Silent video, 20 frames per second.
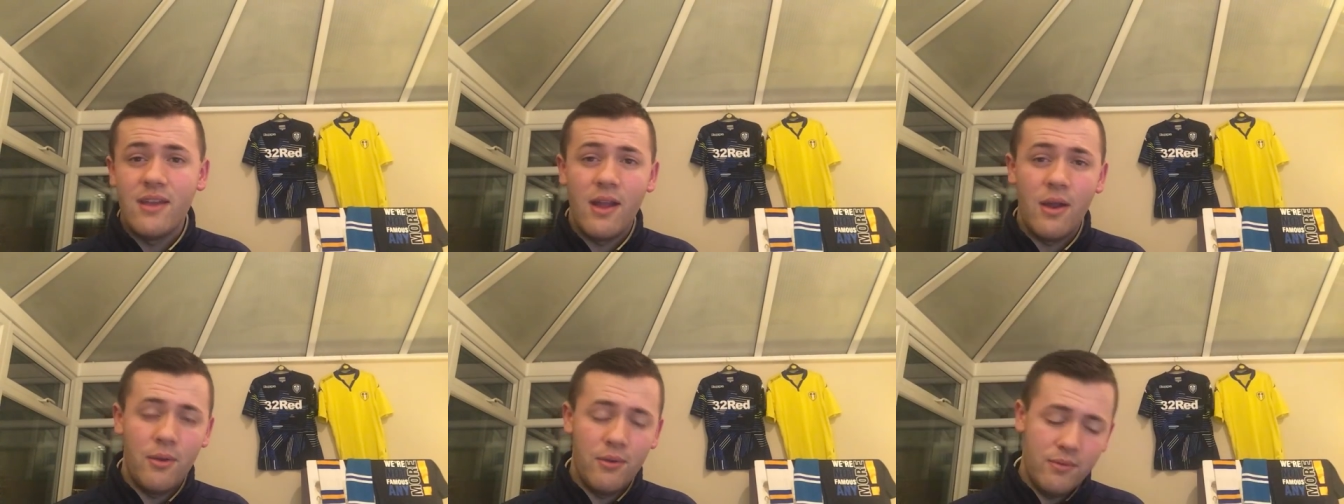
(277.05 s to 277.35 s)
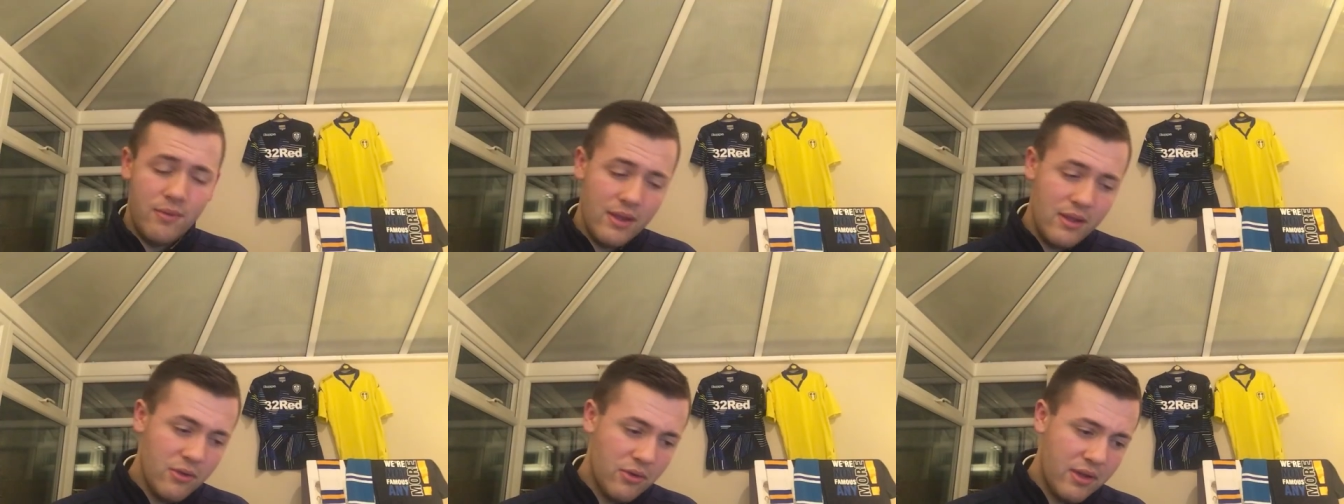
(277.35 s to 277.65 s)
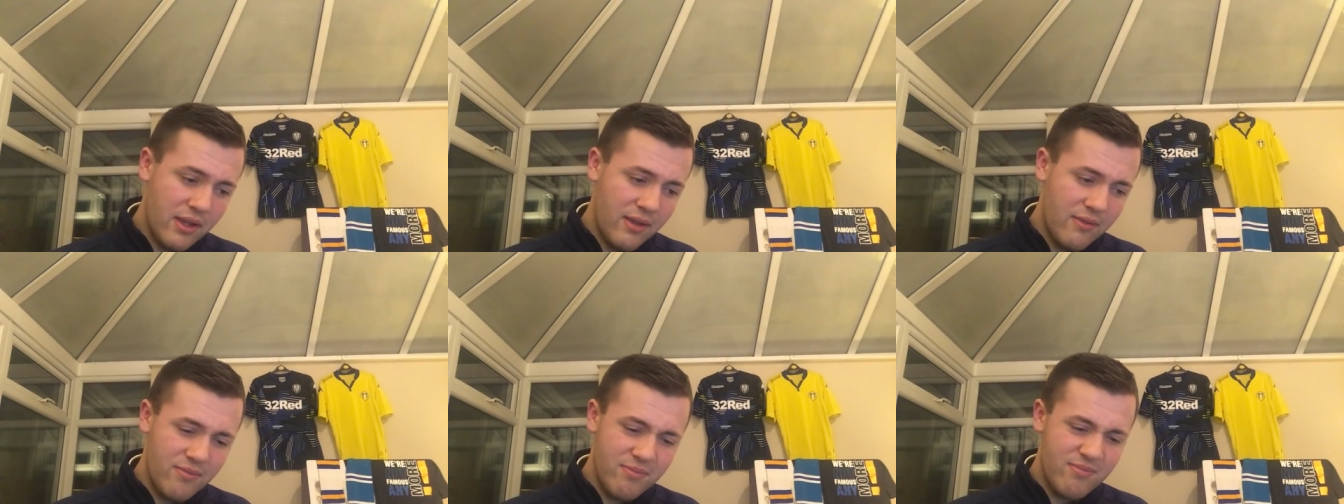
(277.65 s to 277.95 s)
You know, you
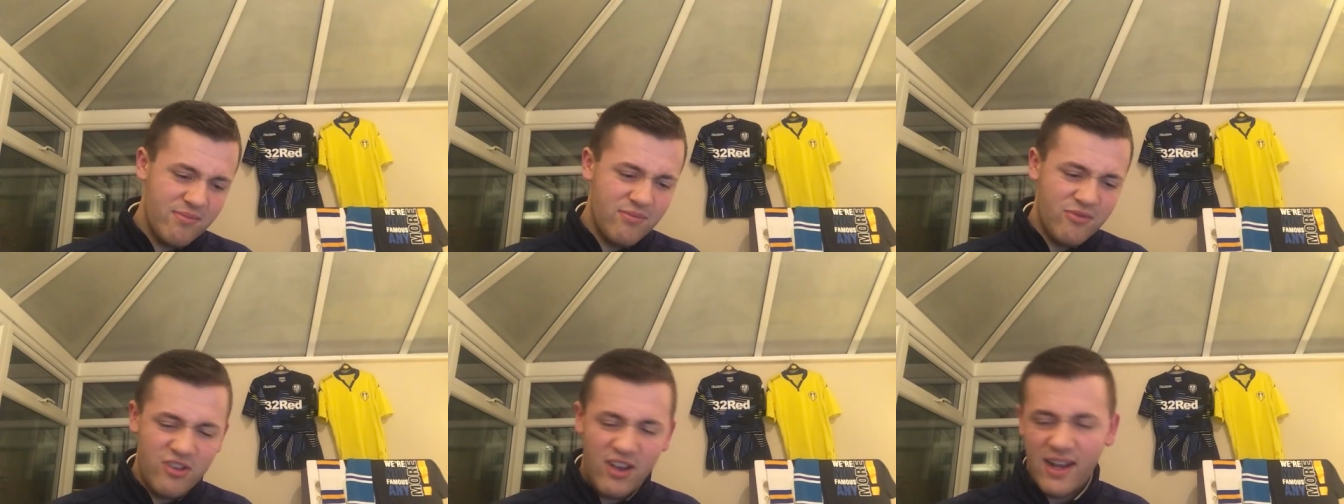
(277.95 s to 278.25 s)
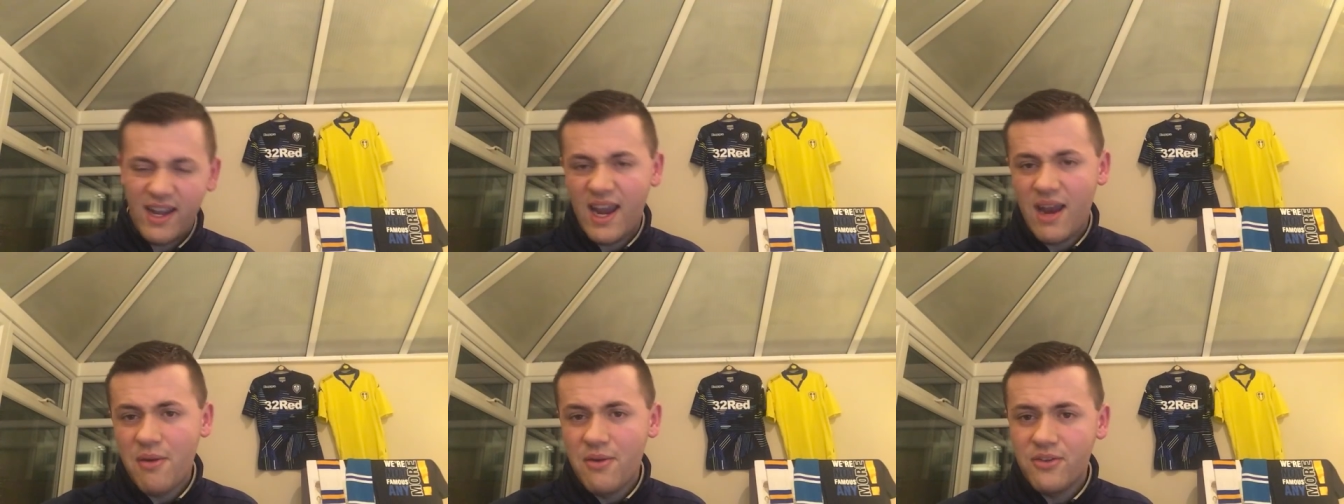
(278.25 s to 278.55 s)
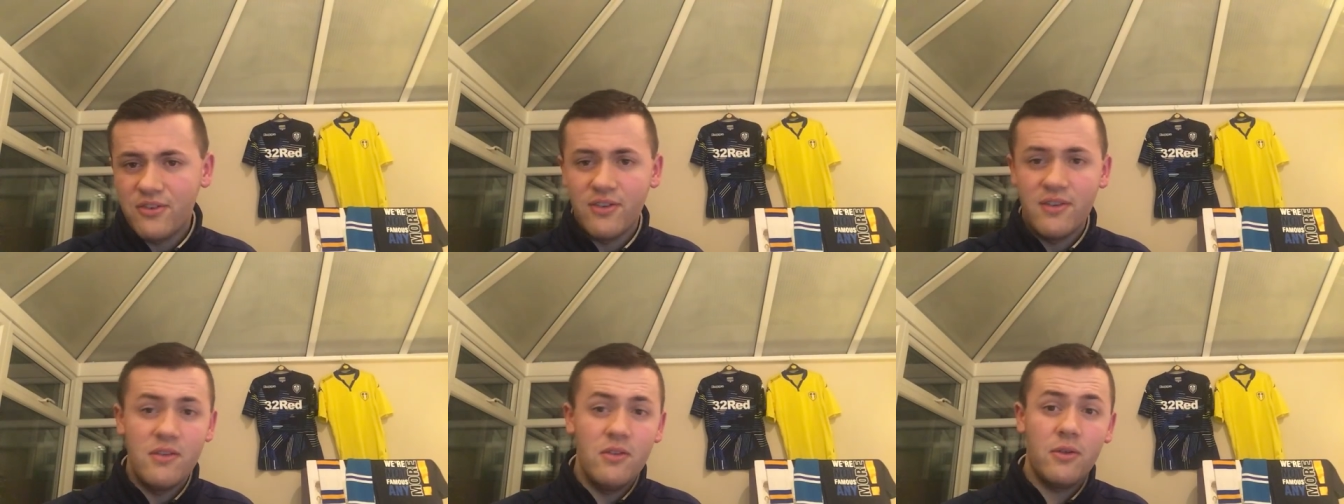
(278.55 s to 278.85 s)
look at Jack
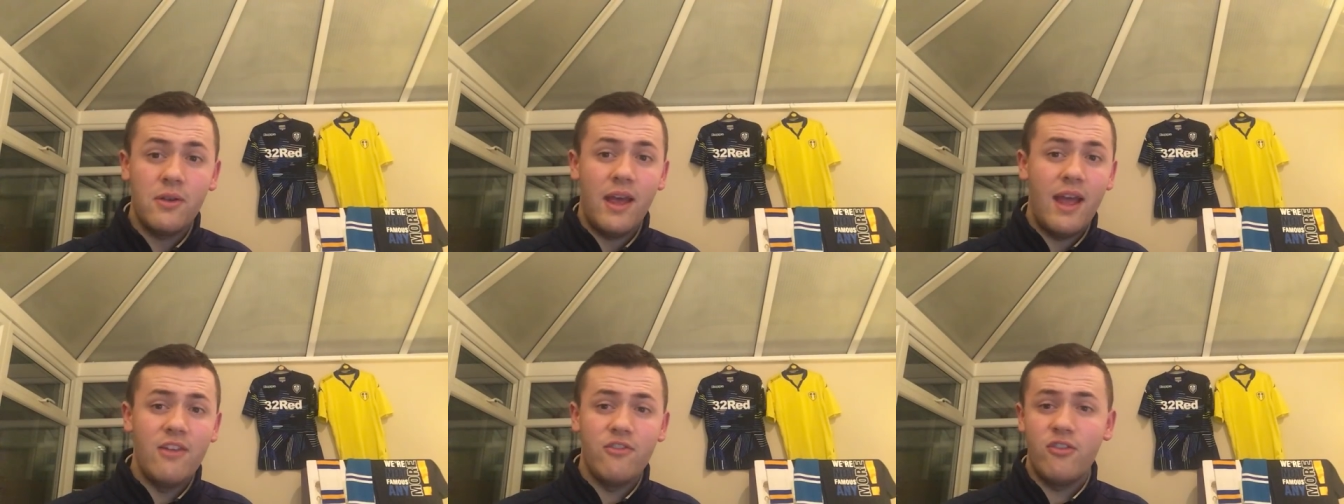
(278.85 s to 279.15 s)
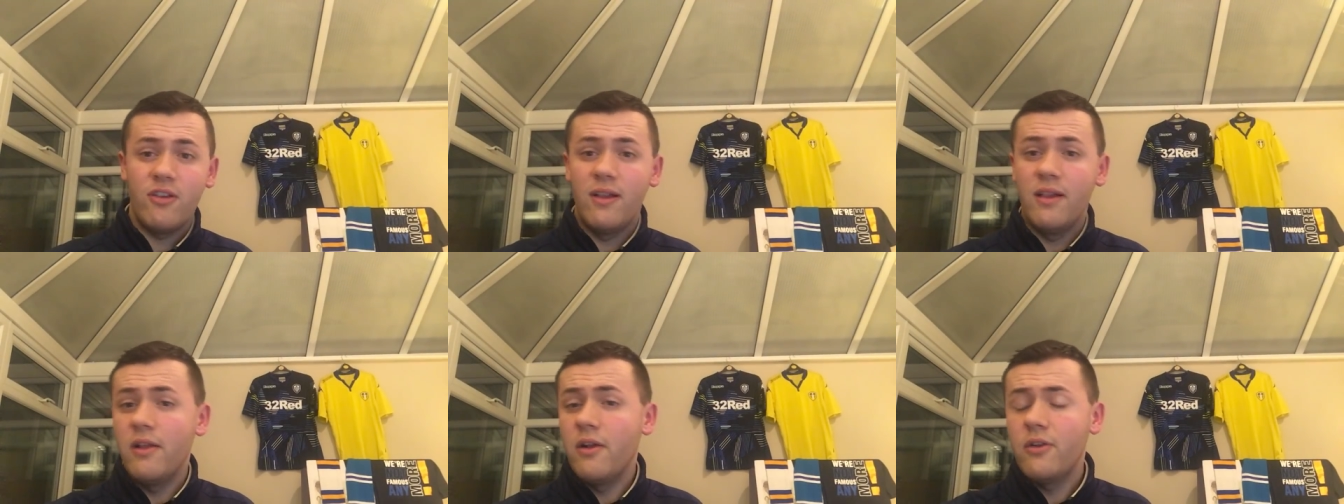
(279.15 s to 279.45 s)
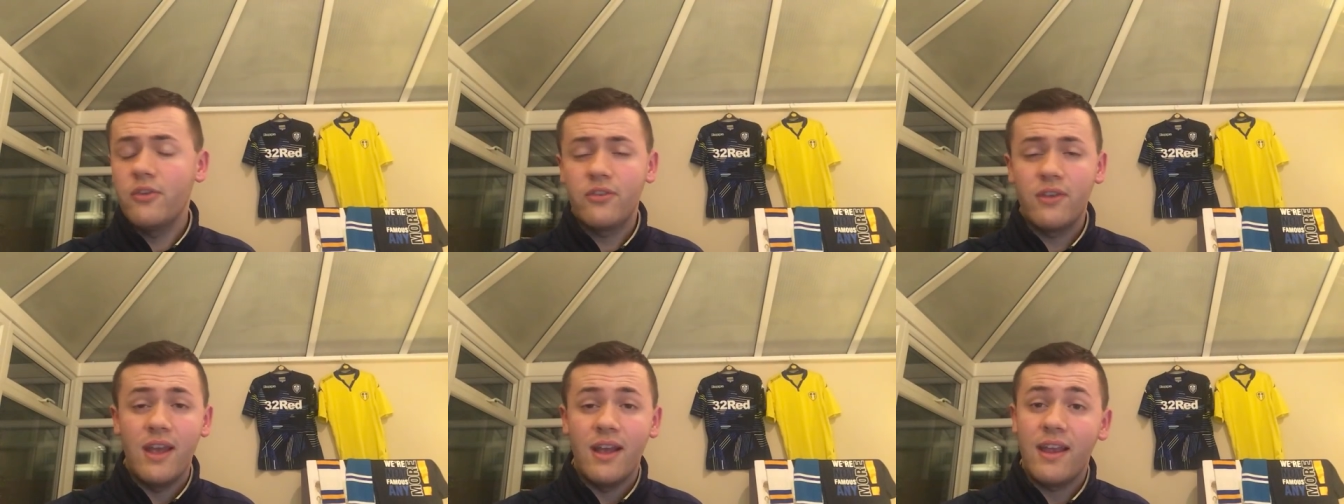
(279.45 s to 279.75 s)
Harrison, you look at
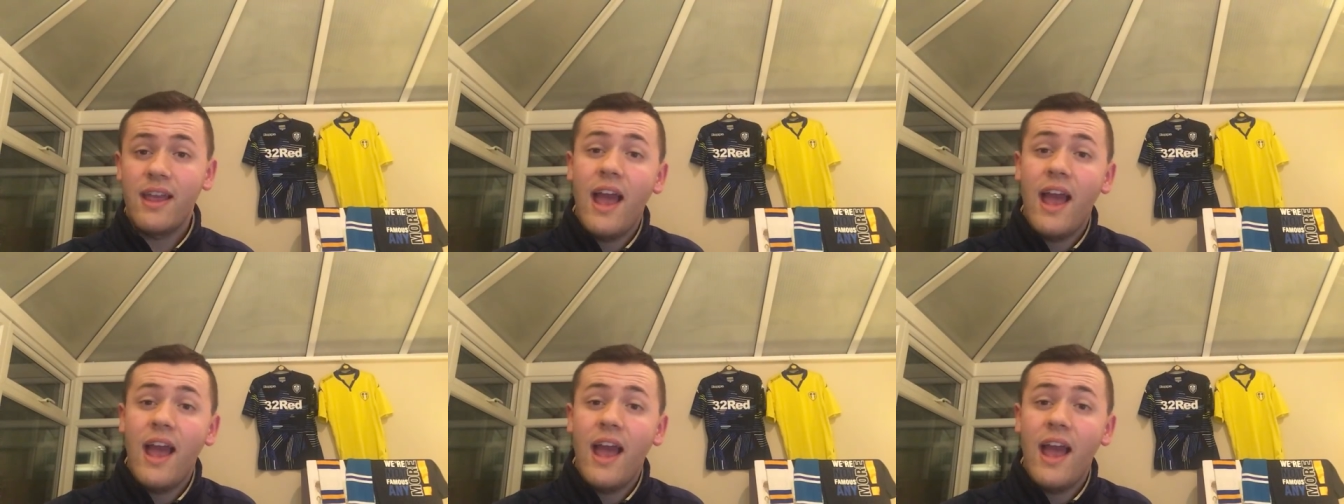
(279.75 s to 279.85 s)
Ejjanowski,